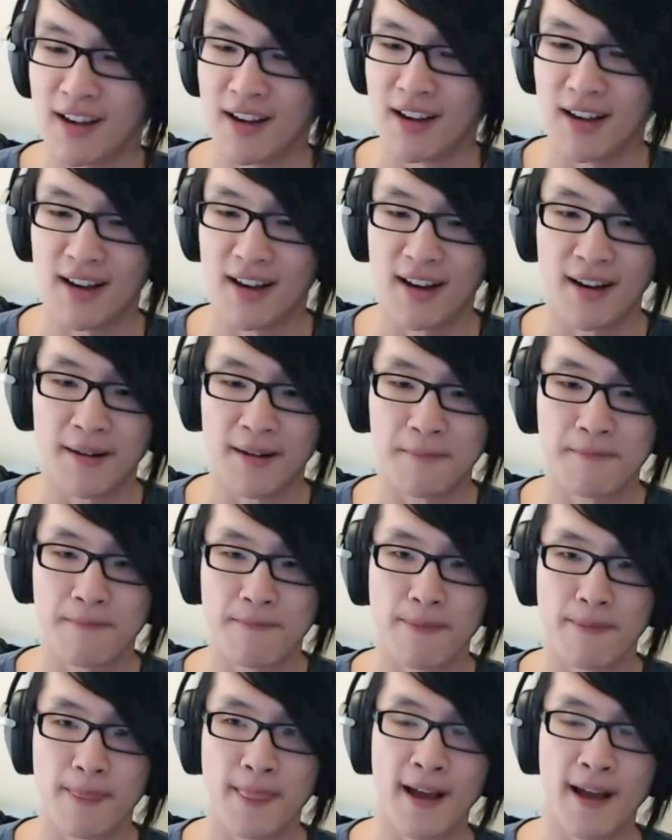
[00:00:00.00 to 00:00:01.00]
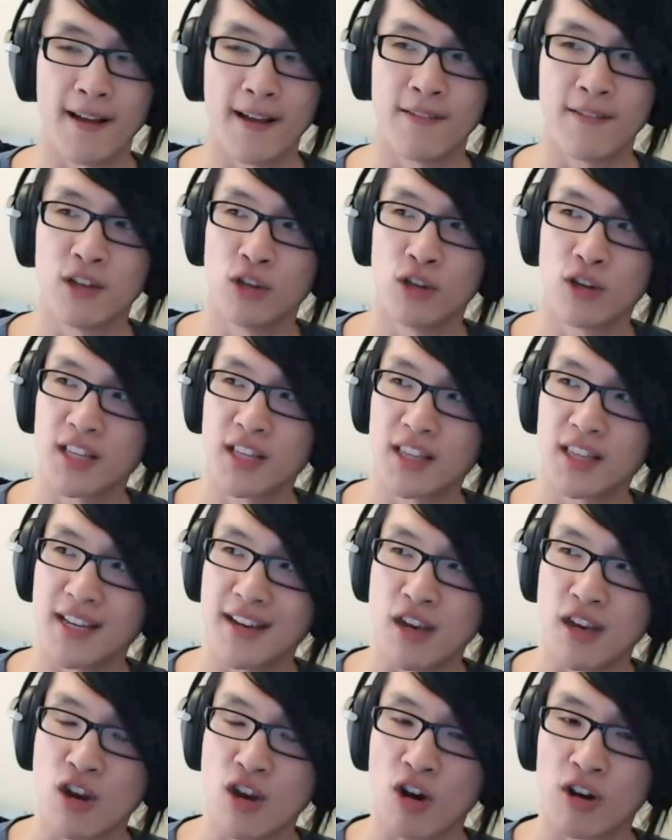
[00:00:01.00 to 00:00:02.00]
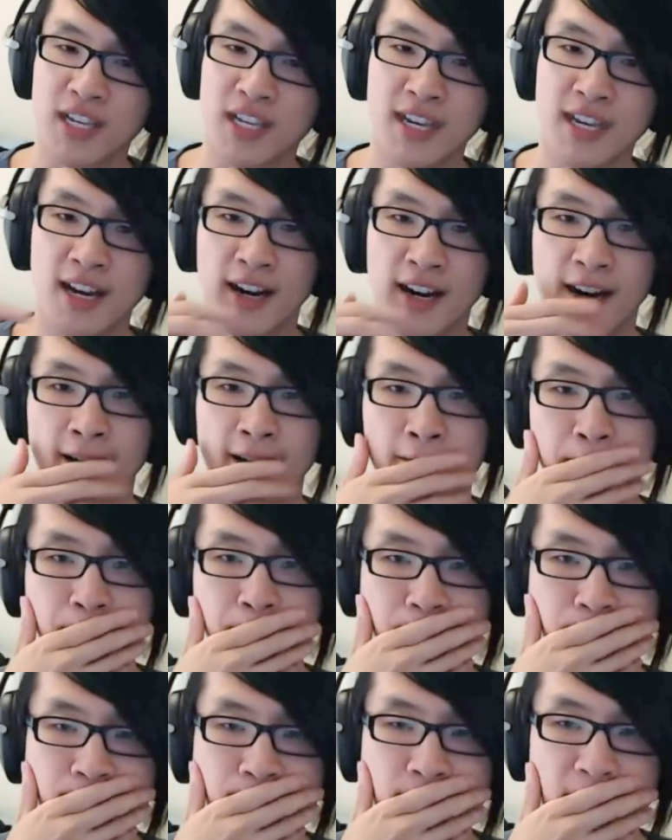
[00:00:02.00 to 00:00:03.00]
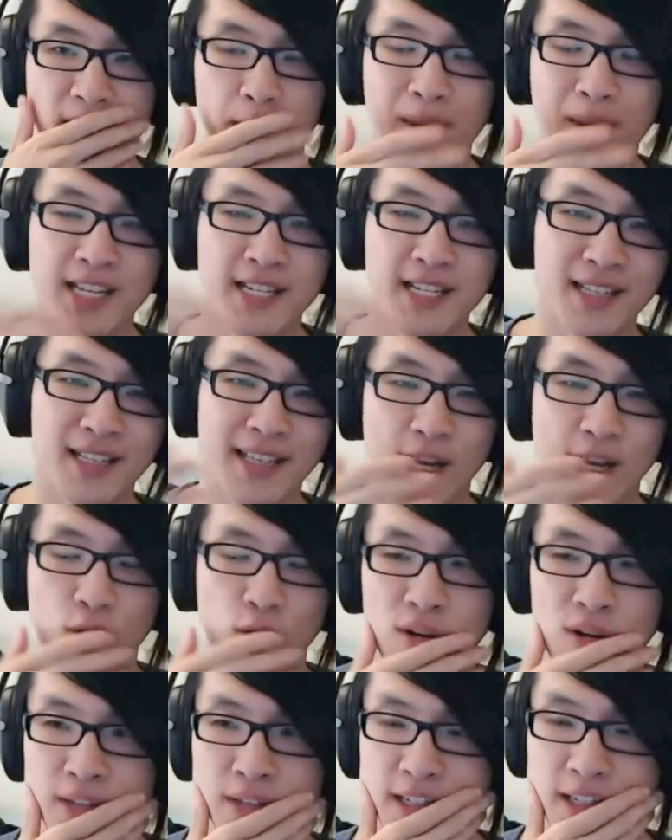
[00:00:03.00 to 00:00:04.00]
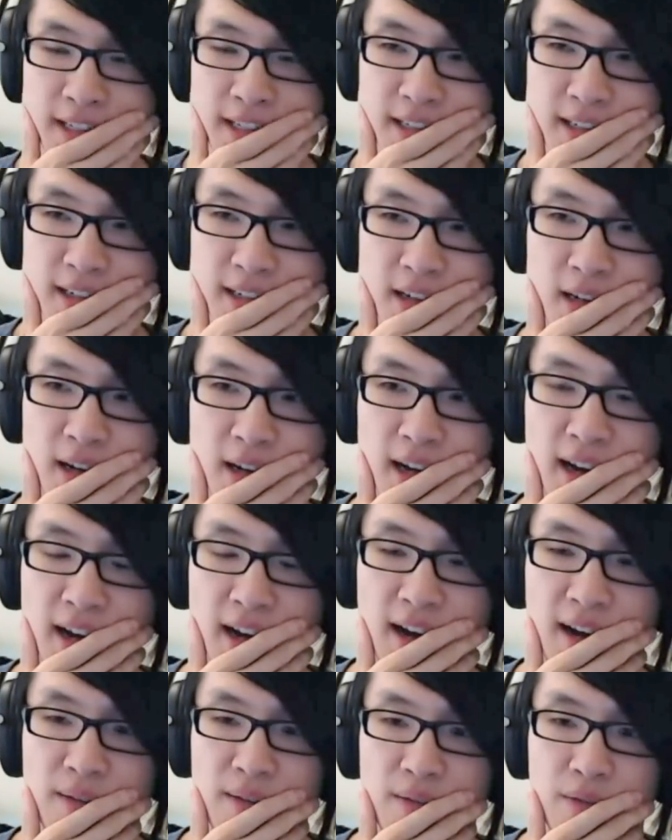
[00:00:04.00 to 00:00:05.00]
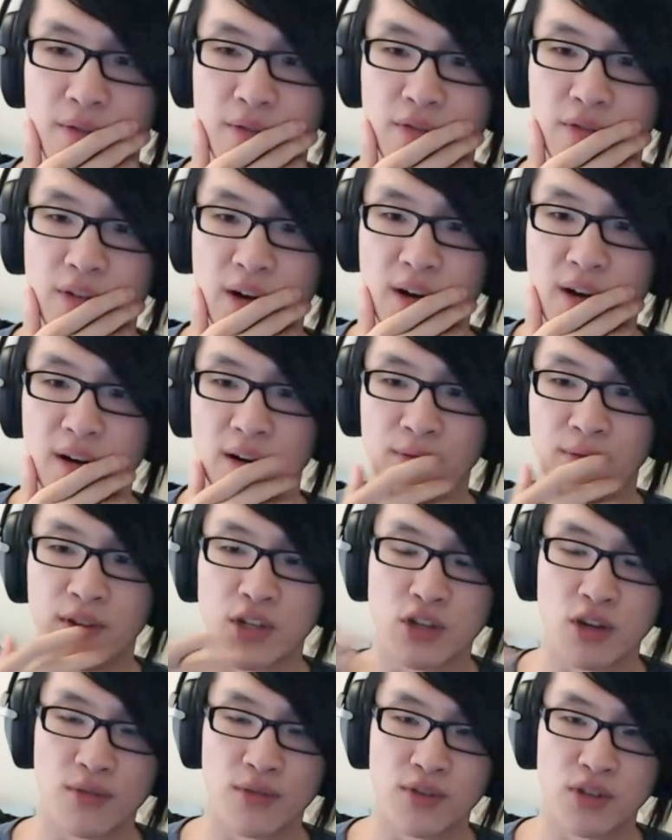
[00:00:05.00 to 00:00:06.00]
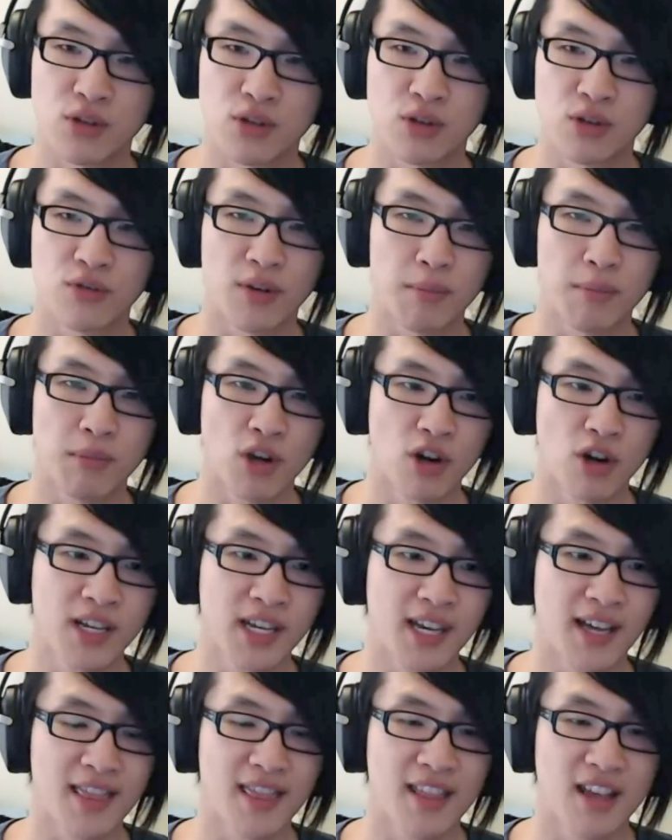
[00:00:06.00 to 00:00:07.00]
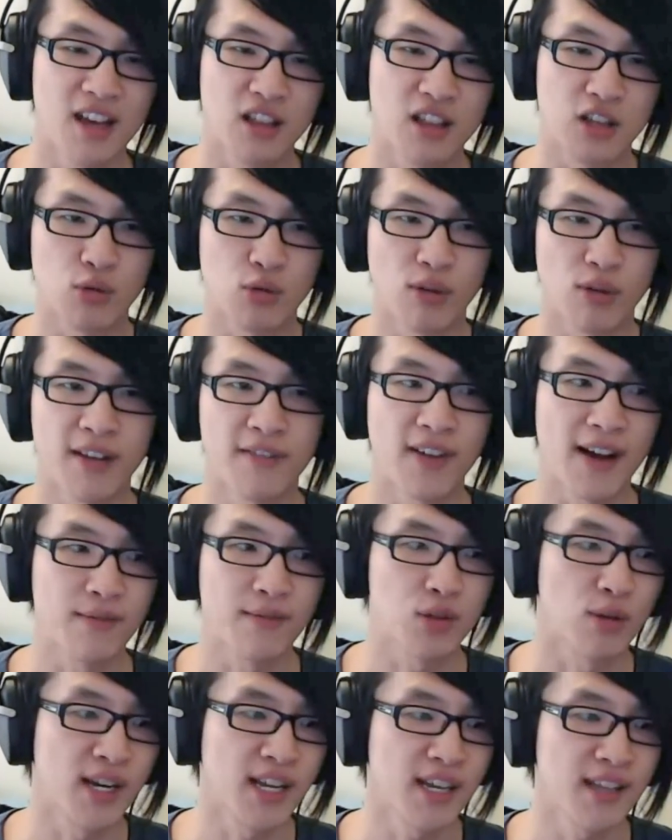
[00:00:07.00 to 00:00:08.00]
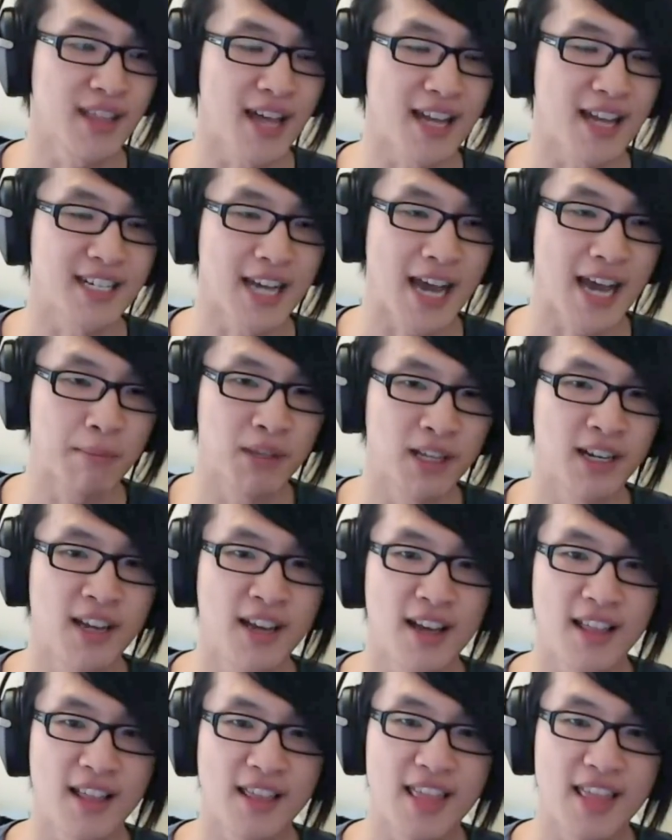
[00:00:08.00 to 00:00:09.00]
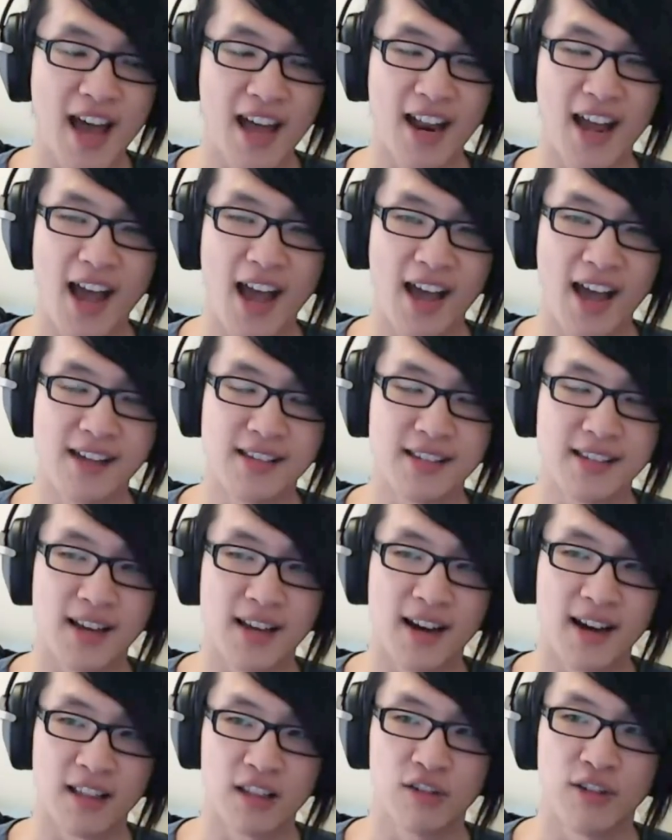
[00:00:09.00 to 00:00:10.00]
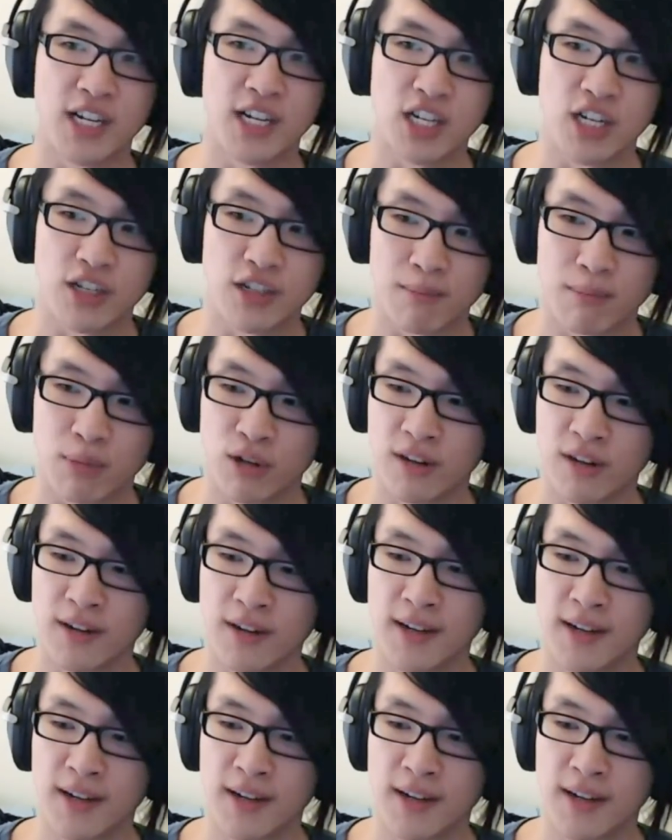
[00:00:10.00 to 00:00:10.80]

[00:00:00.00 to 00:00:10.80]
Uh, now, if you look at the Nokia, and basically the equivalent uh, from of the Surface two from Nokia, the twenty-five twenty, that tablet, that has uh, three G support.